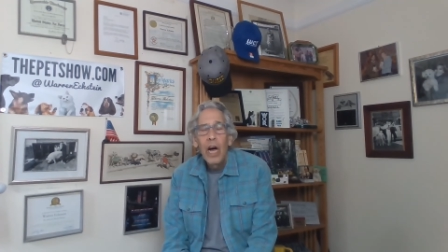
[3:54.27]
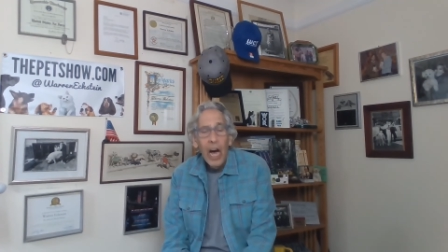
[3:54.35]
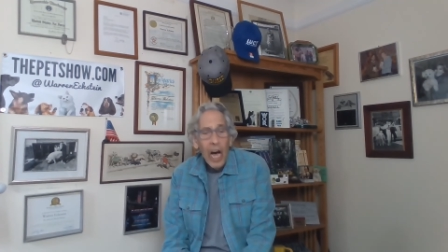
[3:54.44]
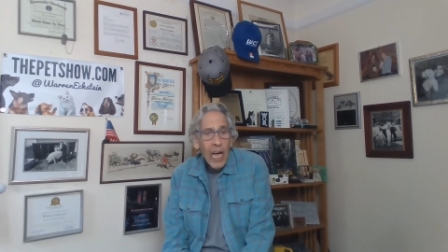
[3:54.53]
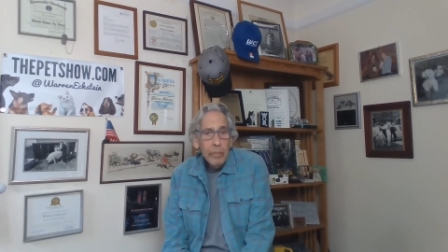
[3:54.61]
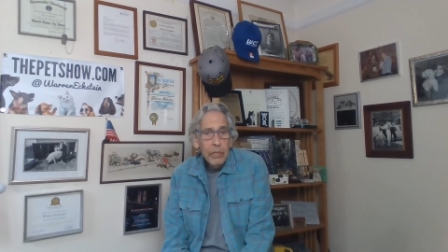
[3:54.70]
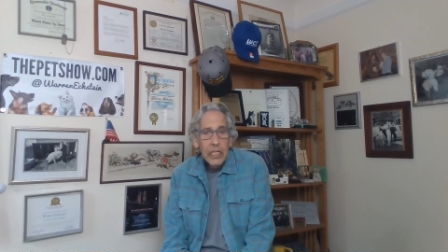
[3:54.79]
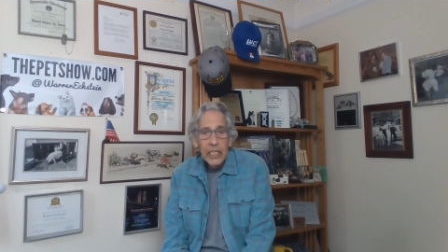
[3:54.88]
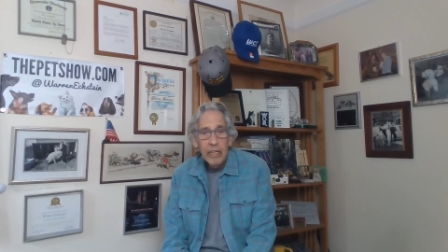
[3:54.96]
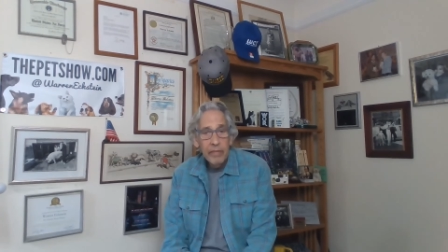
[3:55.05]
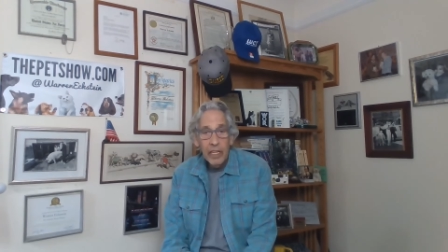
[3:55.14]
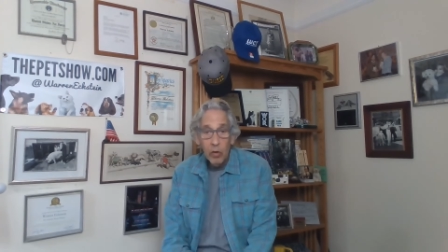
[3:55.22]
I
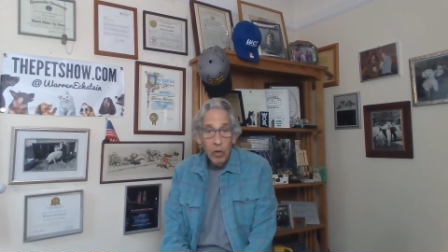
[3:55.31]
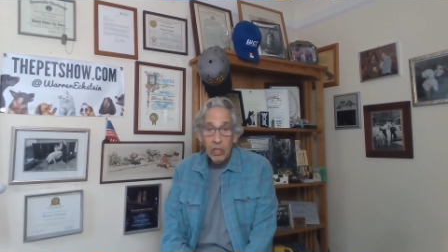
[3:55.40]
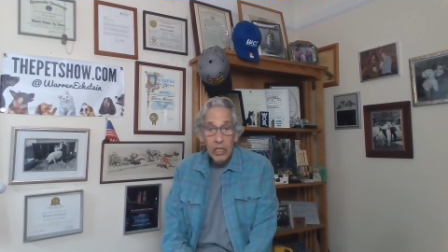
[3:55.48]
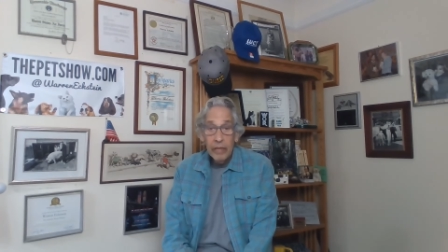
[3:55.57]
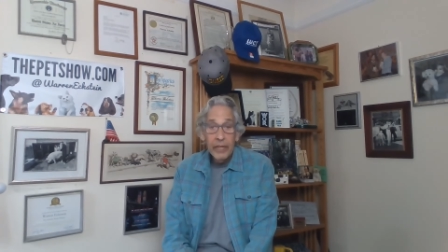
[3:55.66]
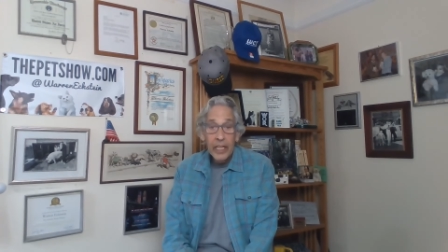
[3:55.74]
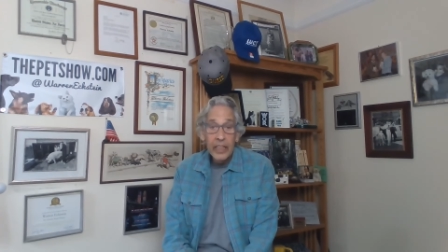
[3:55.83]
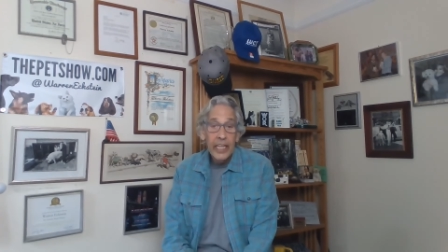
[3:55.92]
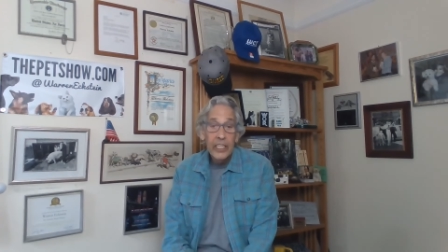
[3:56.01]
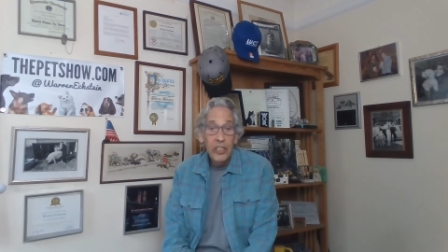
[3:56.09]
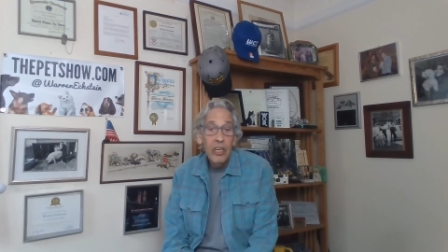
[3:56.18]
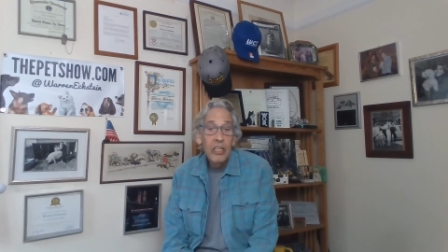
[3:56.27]
believe that all living
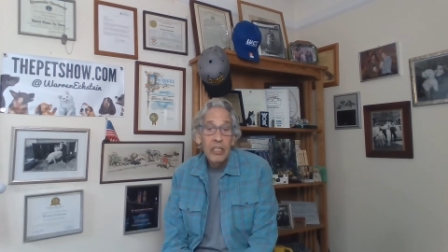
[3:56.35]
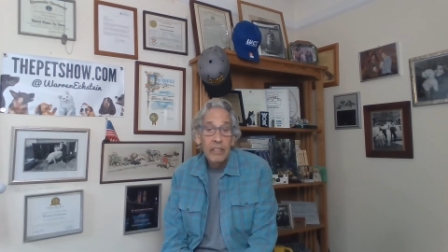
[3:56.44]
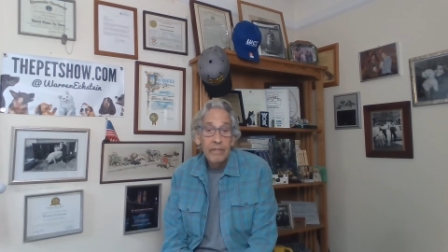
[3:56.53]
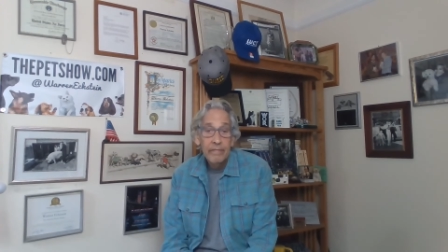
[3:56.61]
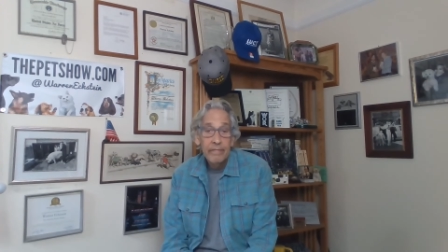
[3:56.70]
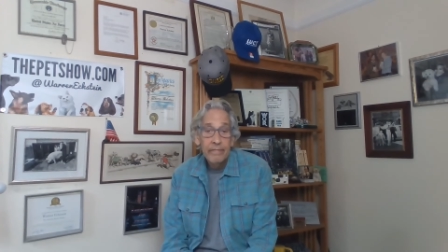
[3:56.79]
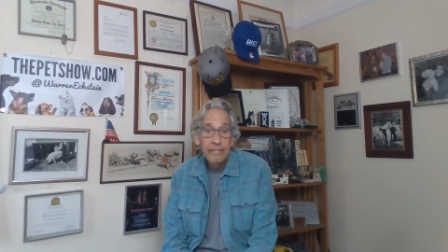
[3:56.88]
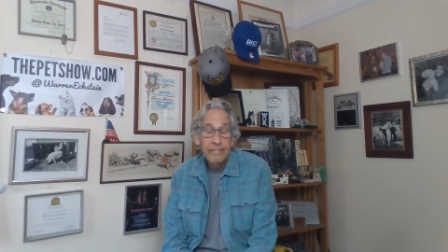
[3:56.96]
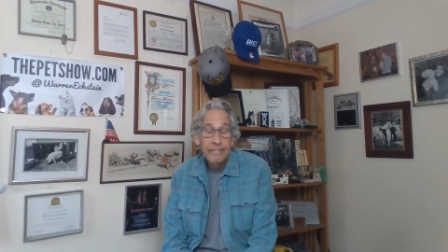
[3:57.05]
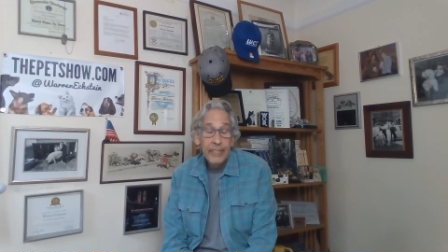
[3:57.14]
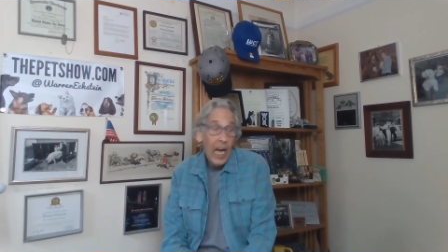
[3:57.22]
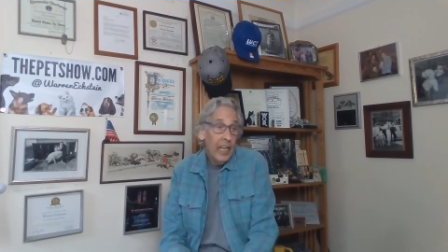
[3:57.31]
things hug.
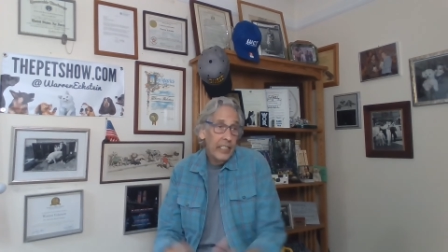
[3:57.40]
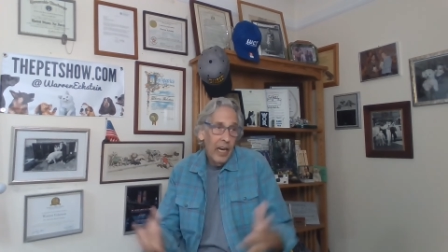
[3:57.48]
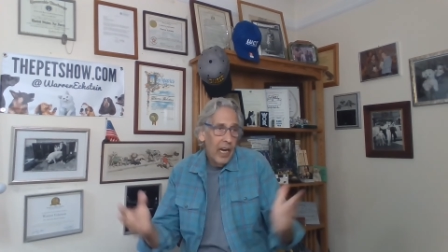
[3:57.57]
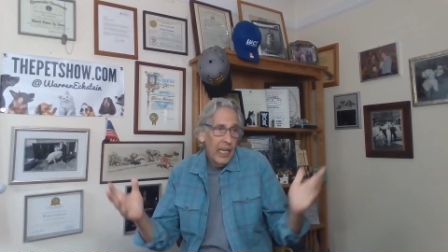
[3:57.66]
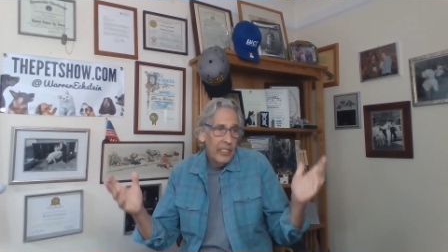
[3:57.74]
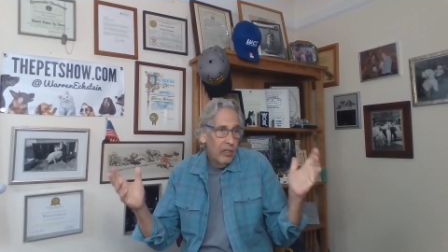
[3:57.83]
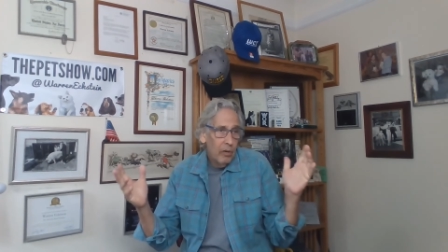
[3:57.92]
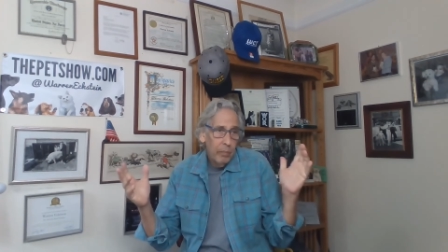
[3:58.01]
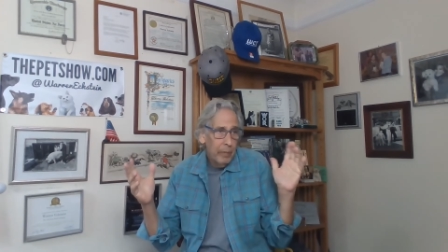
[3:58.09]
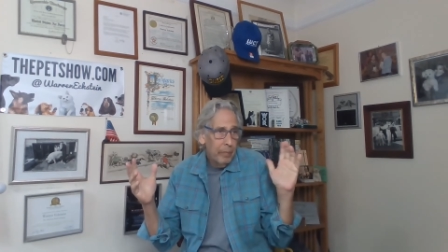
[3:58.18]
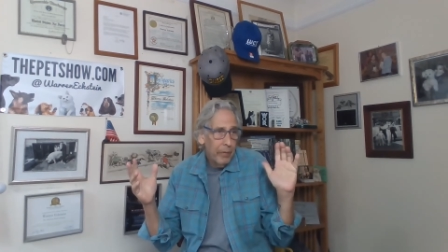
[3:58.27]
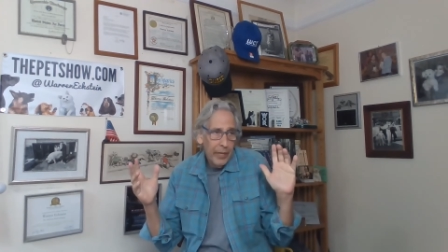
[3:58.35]
I, yeah, I know
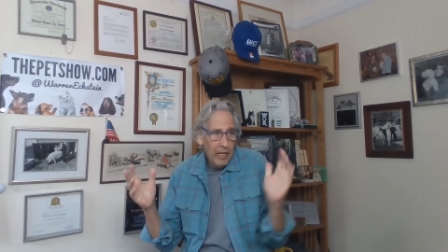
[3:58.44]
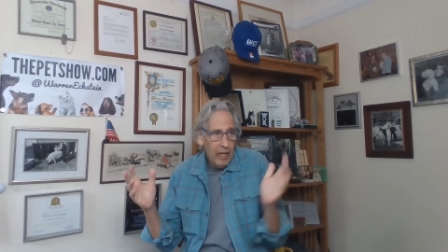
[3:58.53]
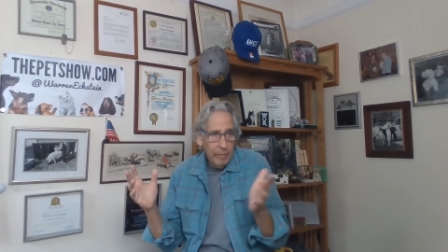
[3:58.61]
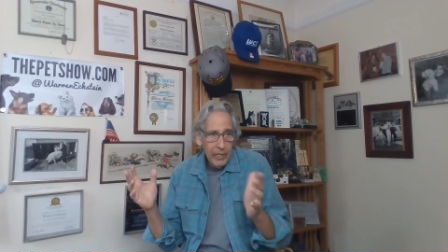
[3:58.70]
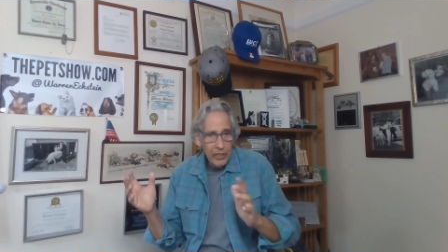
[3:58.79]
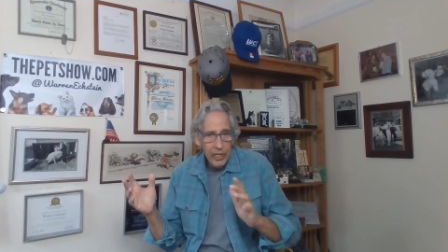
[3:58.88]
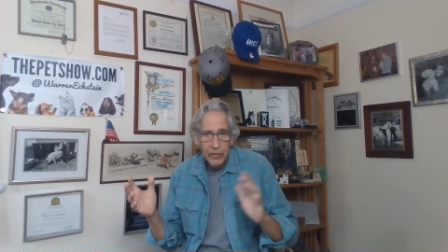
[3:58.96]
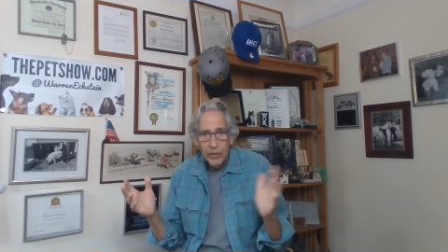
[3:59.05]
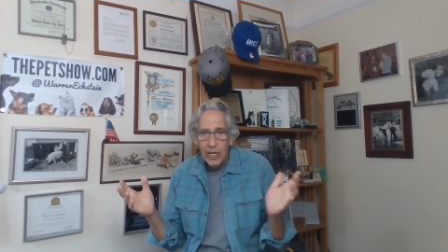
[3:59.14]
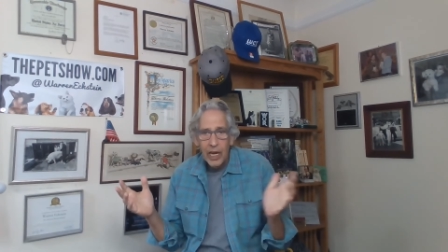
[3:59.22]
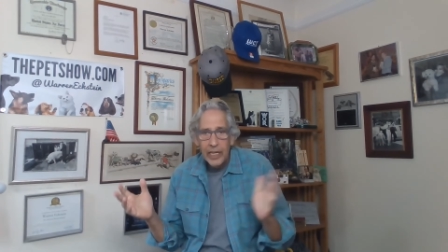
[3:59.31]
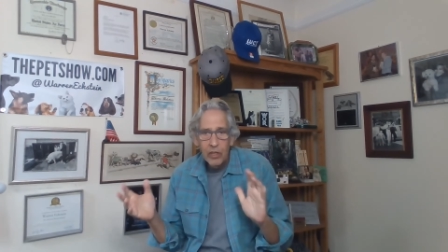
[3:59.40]
people think I'm eccentric.
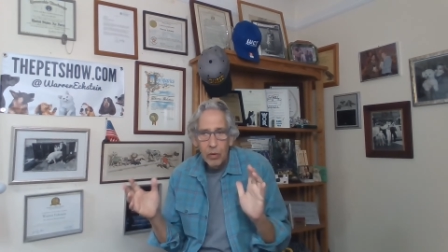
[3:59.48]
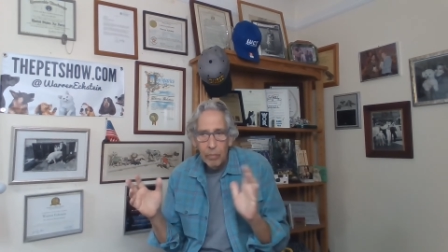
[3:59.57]
I know,